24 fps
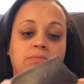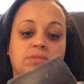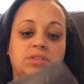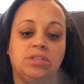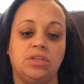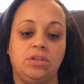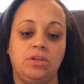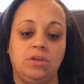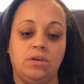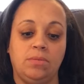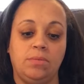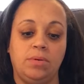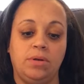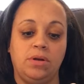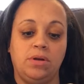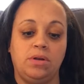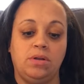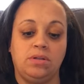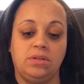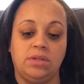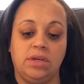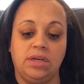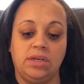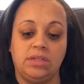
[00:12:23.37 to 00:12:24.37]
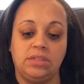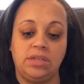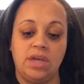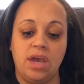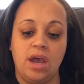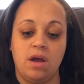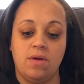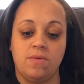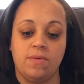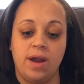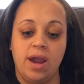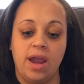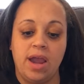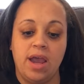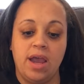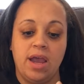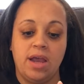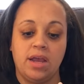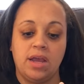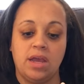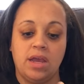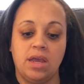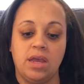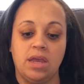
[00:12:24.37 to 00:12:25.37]
so you can put it on like a towel
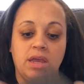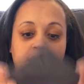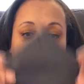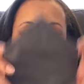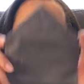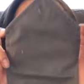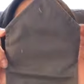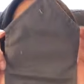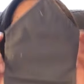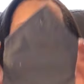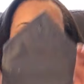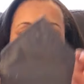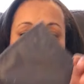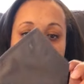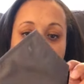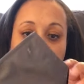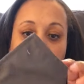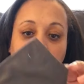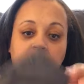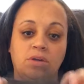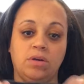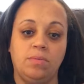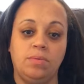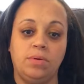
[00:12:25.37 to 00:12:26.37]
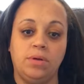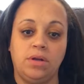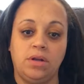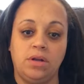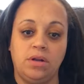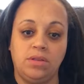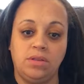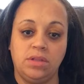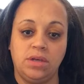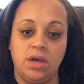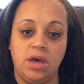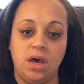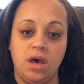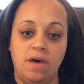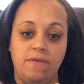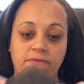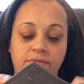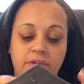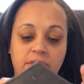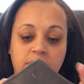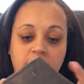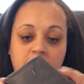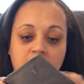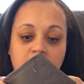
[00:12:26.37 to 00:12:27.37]
rack. You can put it on the
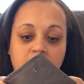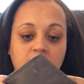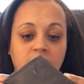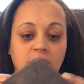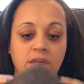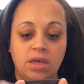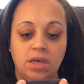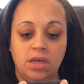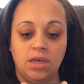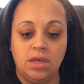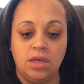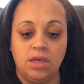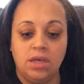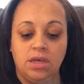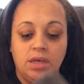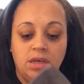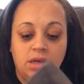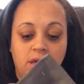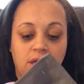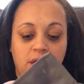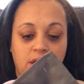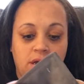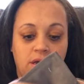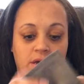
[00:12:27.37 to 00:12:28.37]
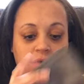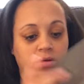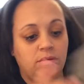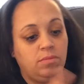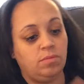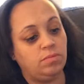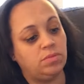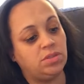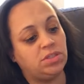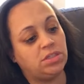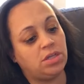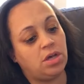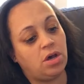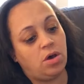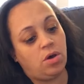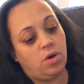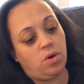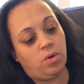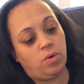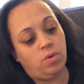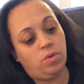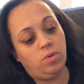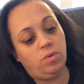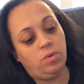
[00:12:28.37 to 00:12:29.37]
oven.
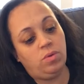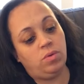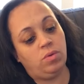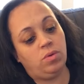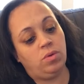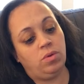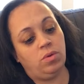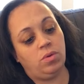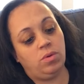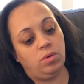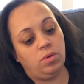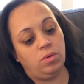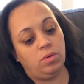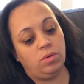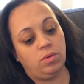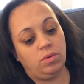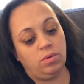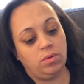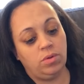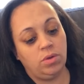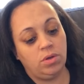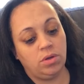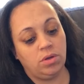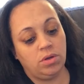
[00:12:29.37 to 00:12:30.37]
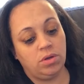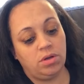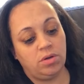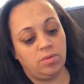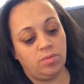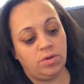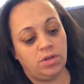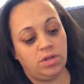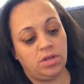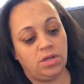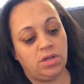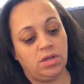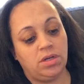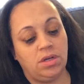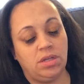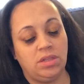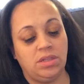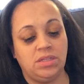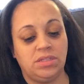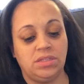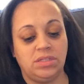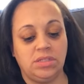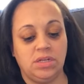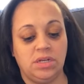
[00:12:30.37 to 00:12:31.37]
So you're gonna wanna,
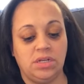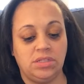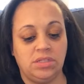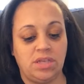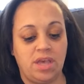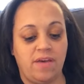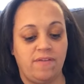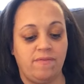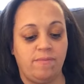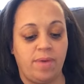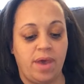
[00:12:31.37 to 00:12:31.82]
and this does have